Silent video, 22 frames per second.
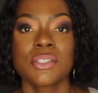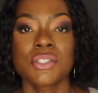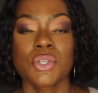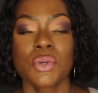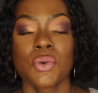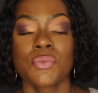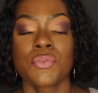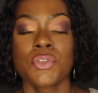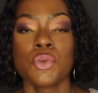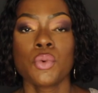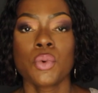
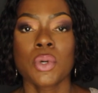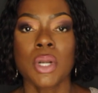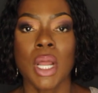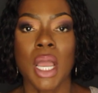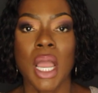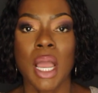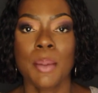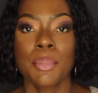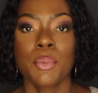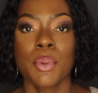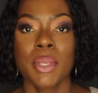So if you want to
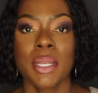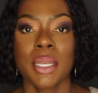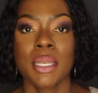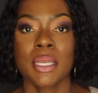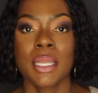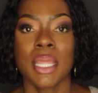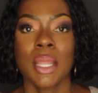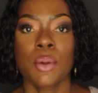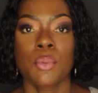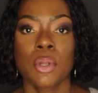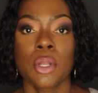operate in
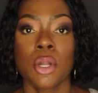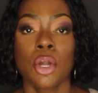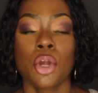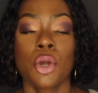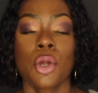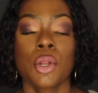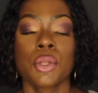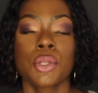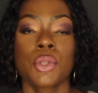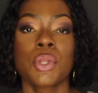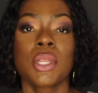that
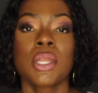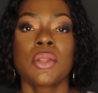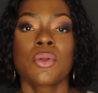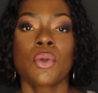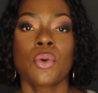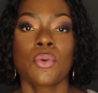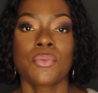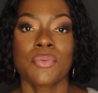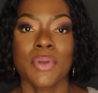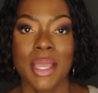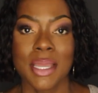regard, you need to
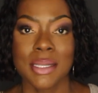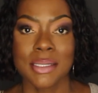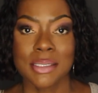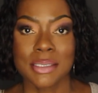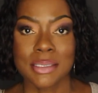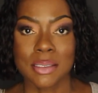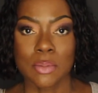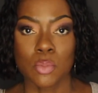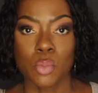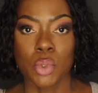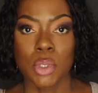go find
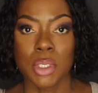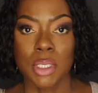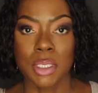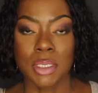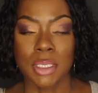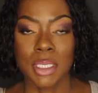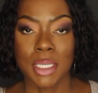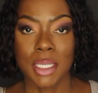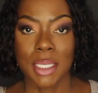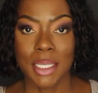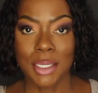
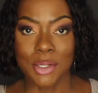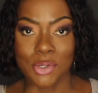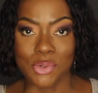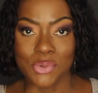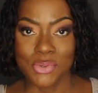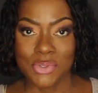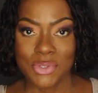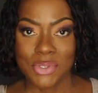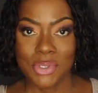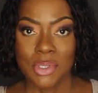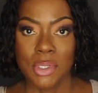someone
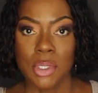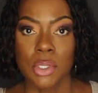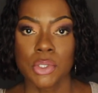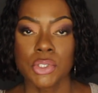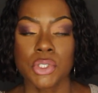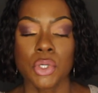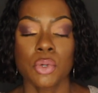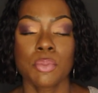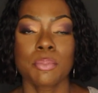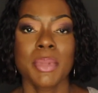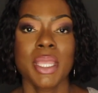else.
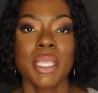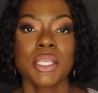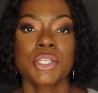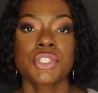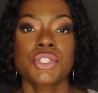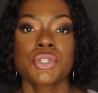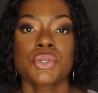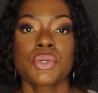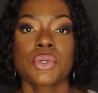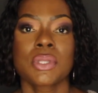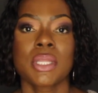So make
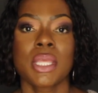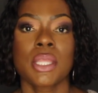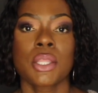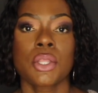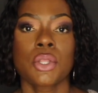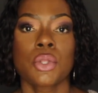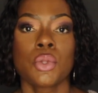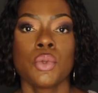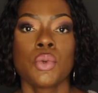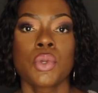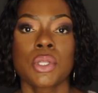sure that you